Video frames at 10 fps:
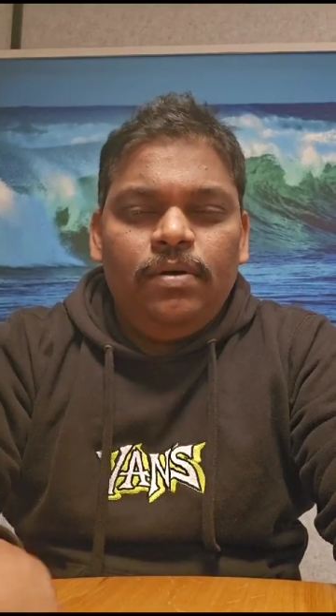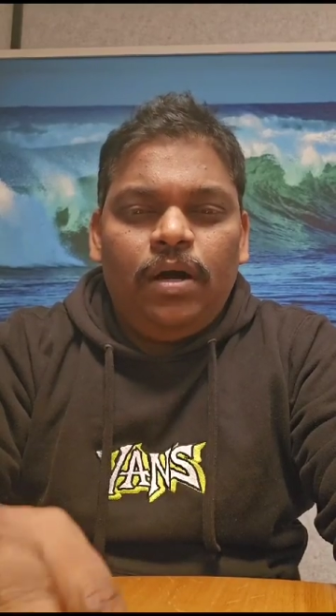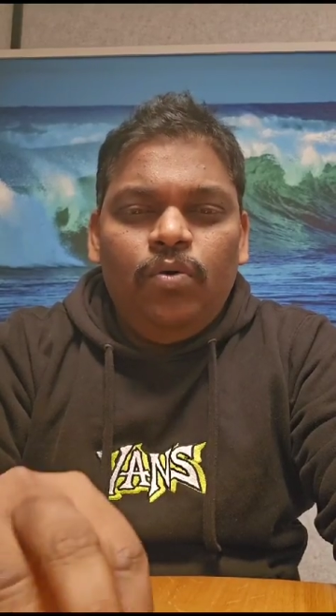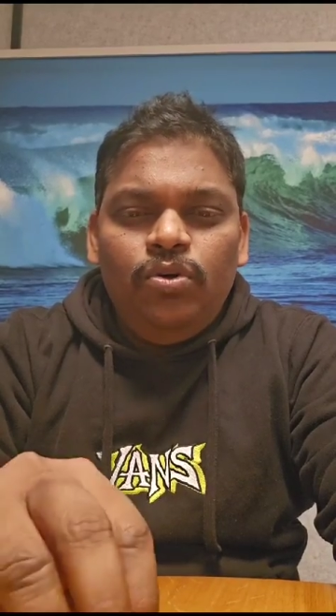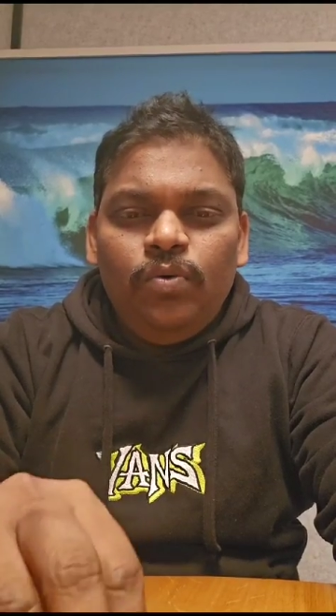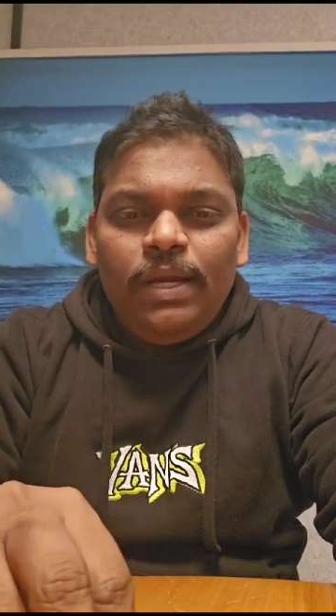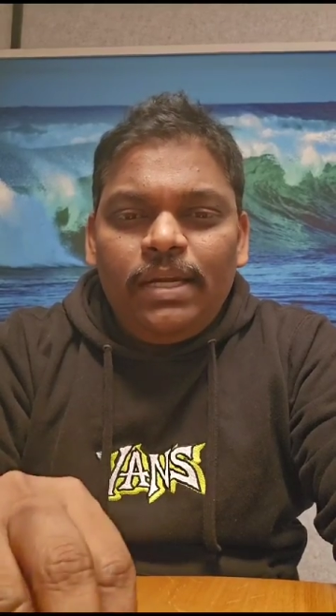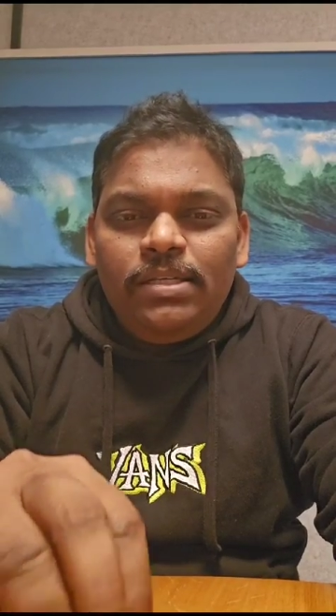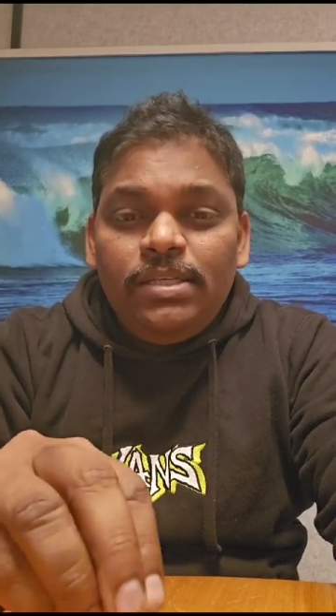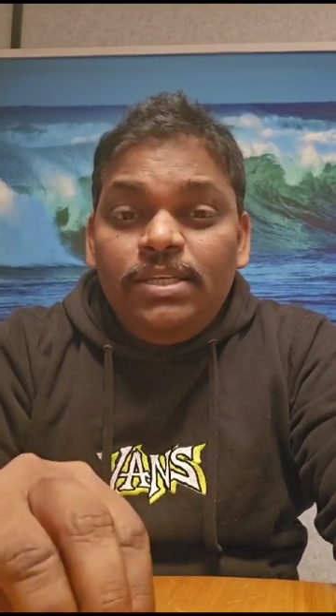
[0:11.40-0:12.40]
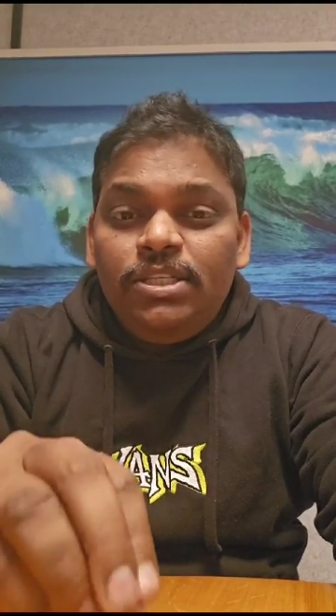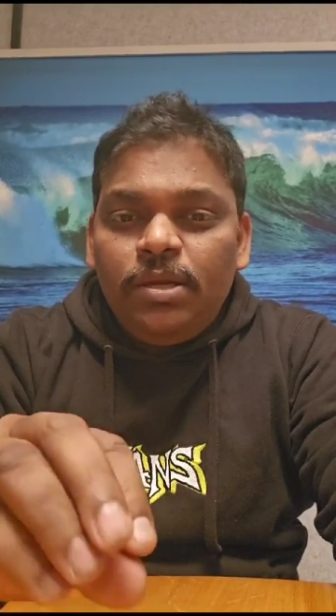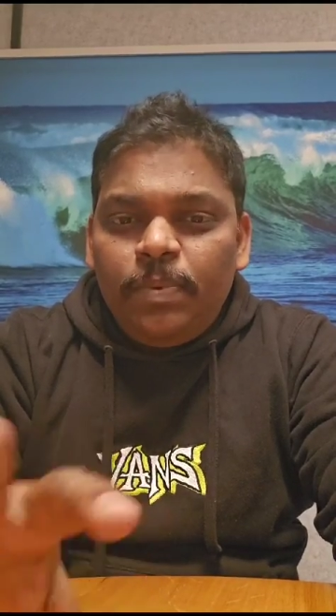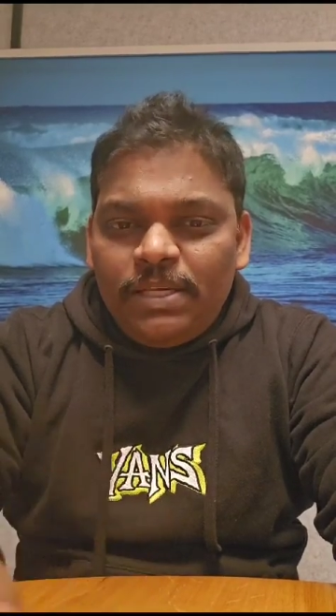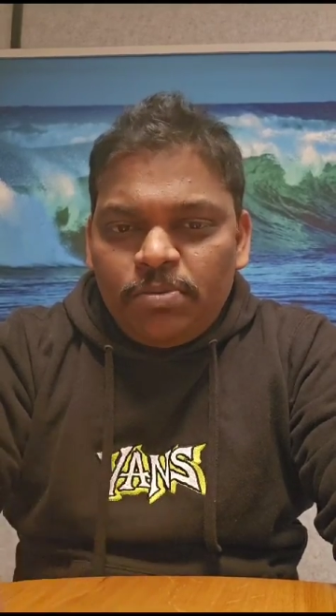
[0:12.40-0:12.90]
How to get
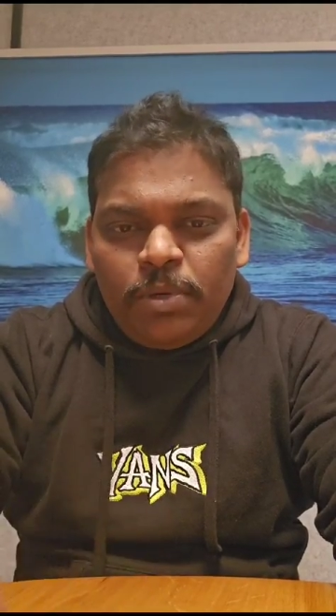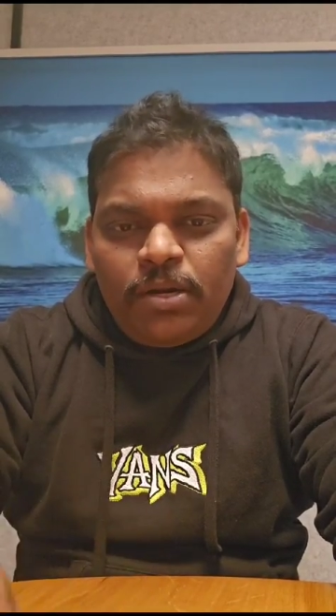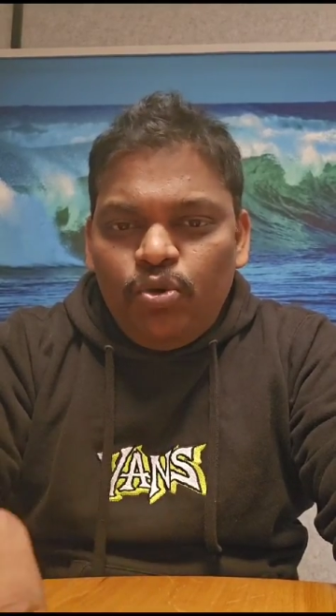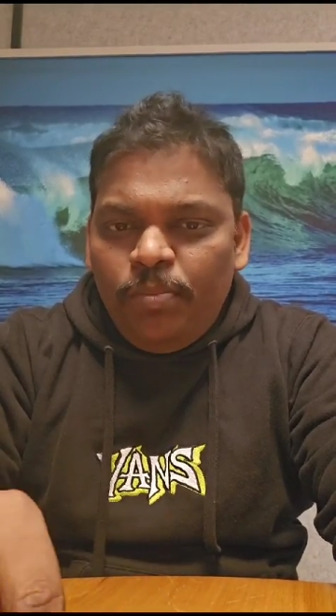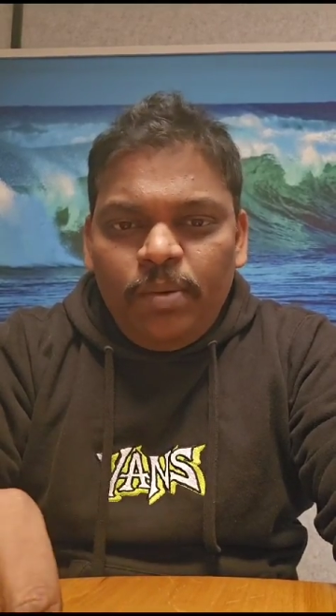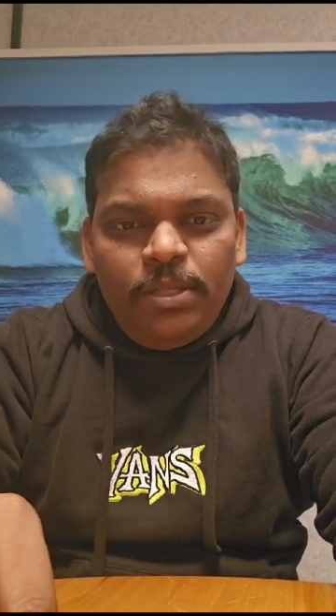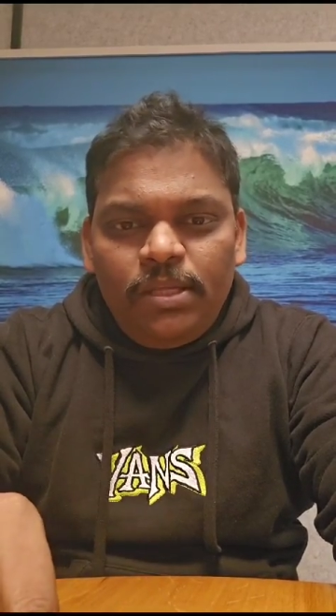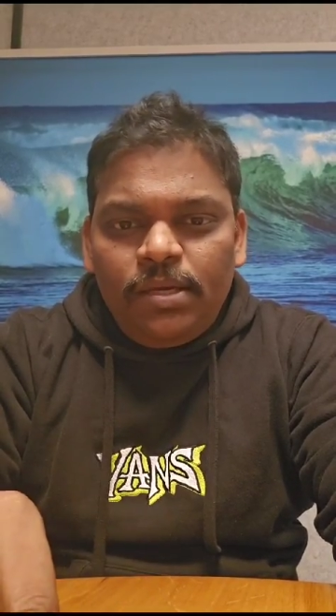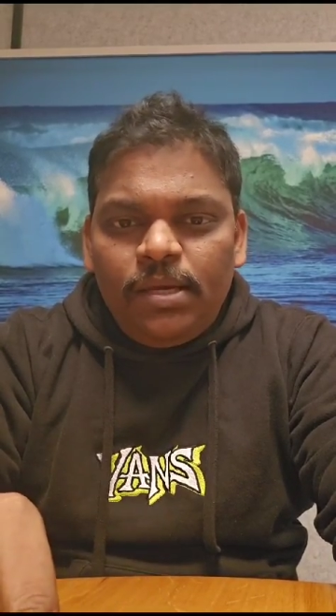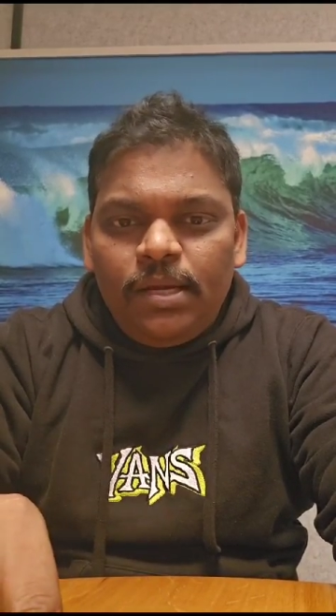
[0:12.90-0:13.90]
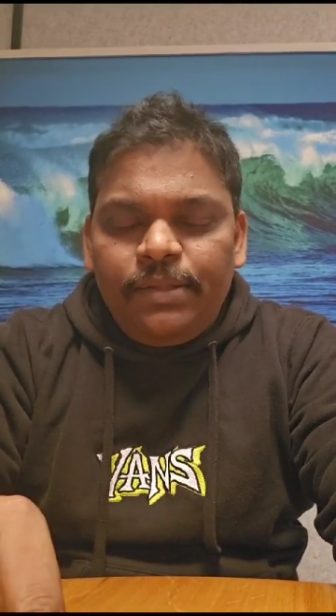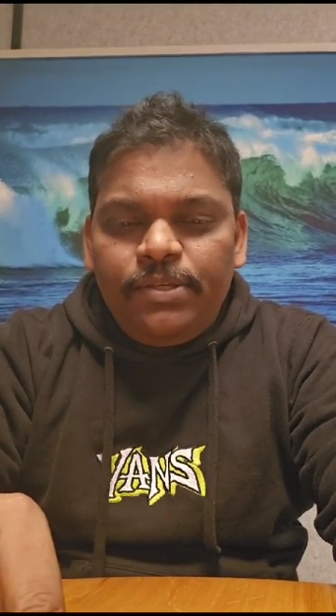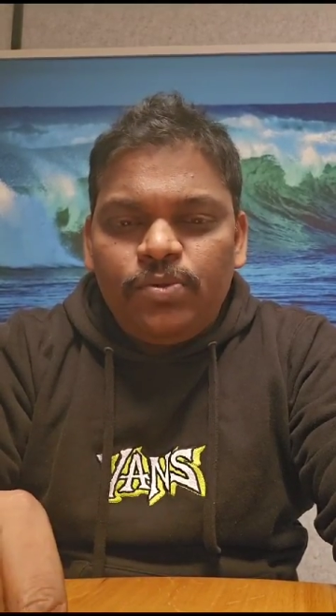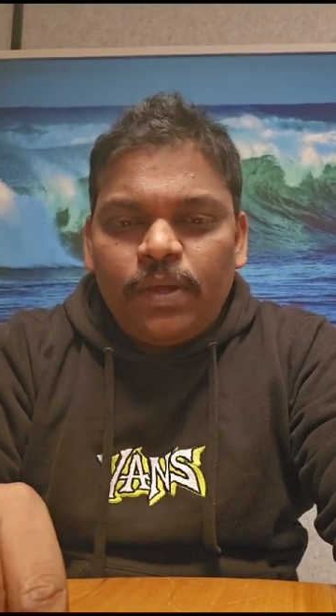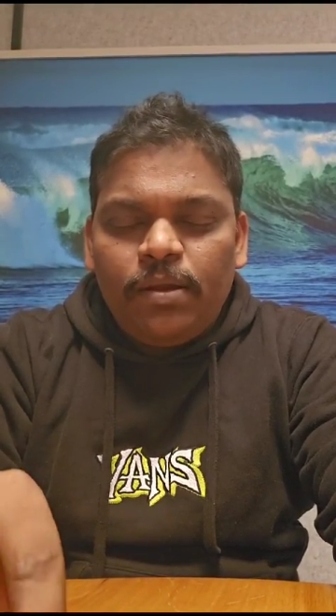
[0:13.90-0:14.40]
60 plus mark. You may be thinking like
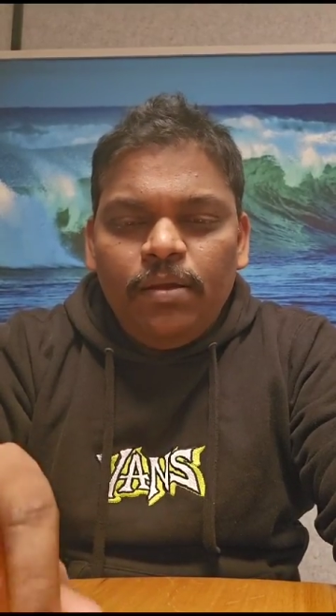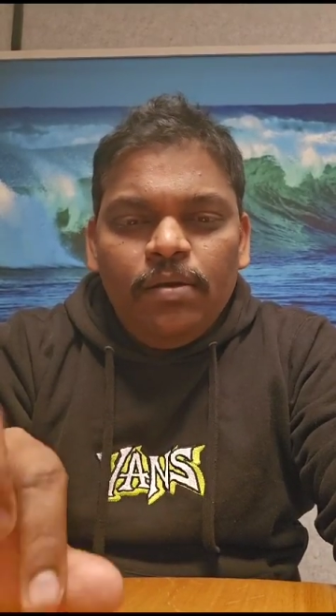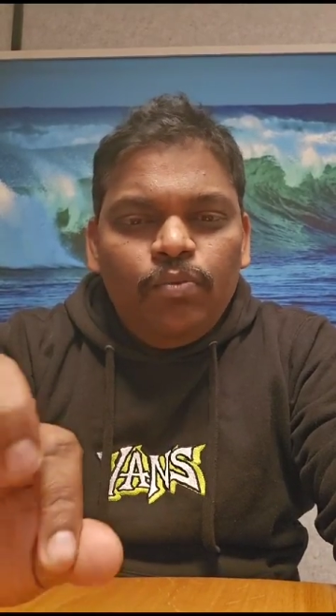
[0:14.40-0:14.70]
this one.